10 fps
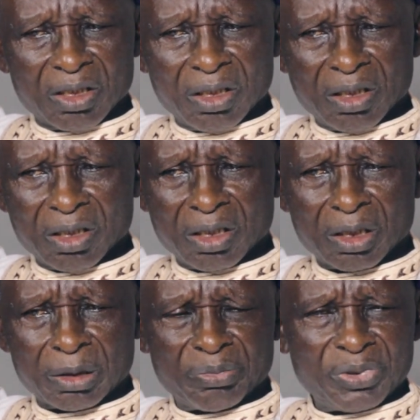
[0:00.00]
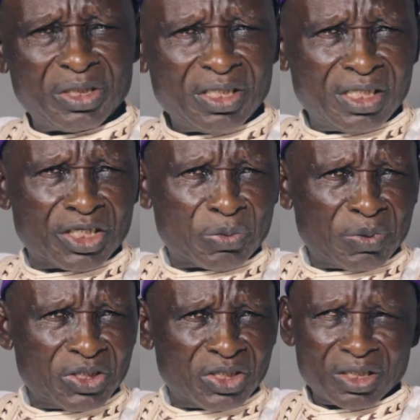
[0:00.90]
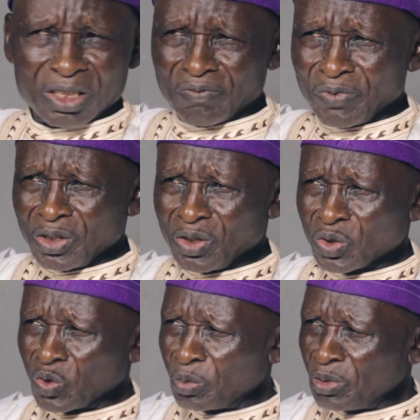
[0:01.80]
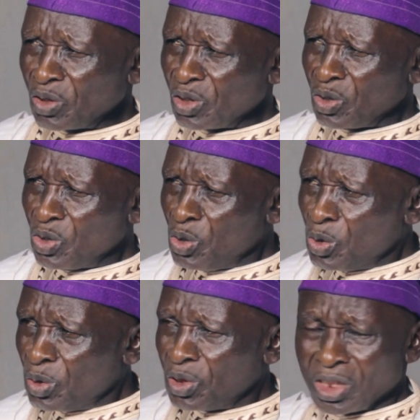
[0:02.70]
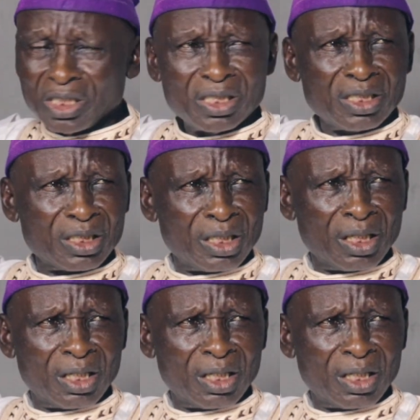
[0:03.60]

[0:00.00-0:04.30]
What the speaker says: building dispensary in various communities using